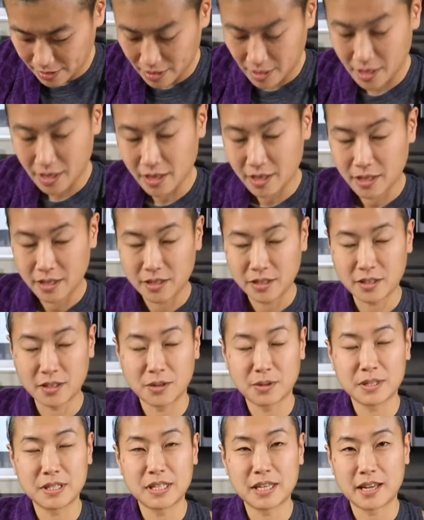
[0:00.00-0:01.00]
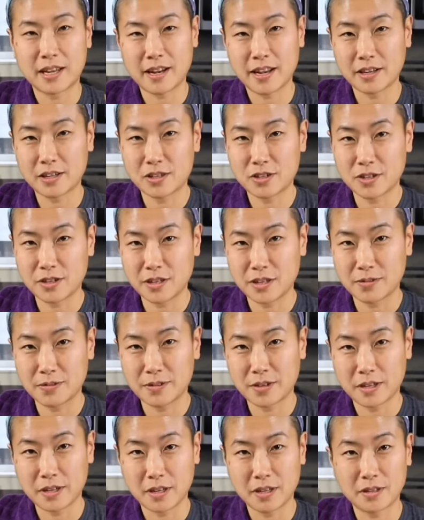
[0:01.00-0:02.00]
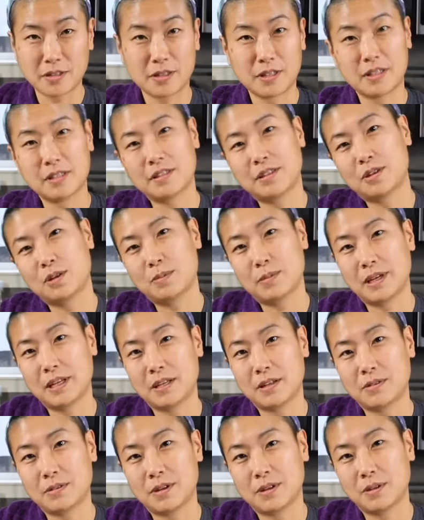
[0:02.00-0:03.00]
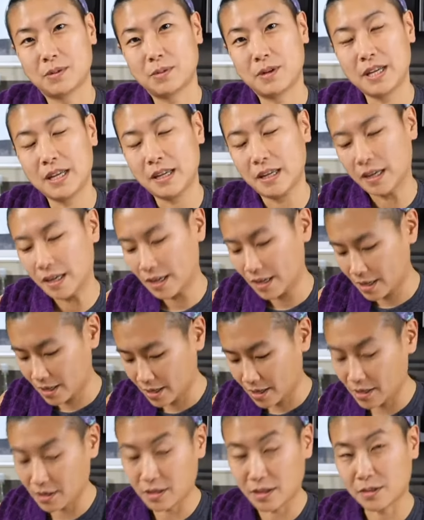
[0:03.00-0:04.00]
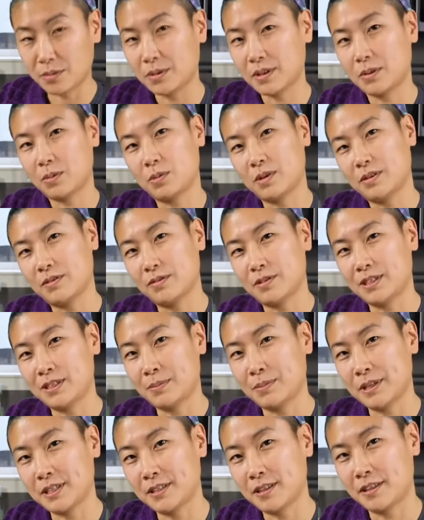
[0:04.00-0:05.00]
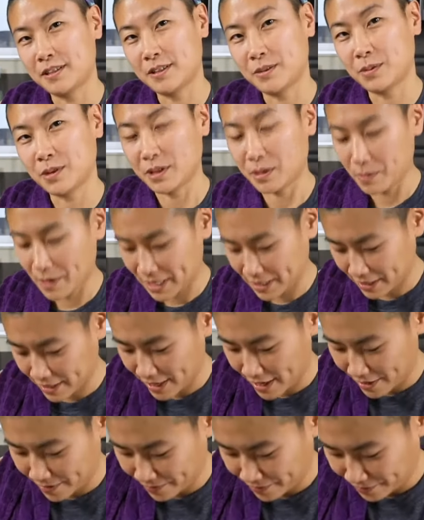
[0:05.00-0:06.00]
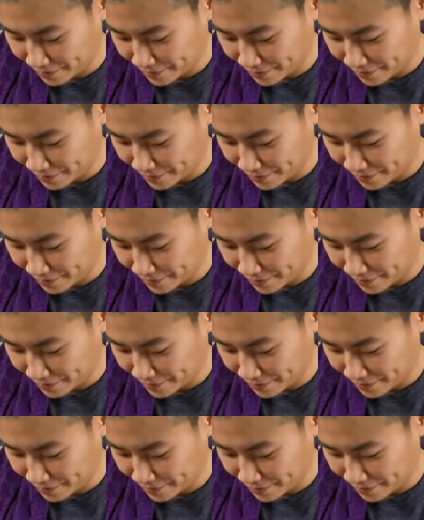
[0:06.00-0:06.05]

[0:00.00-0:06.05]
You can always cut extra for other things that you're making throughout the week, along with the wonderful dipping sauce that we're gonna make today.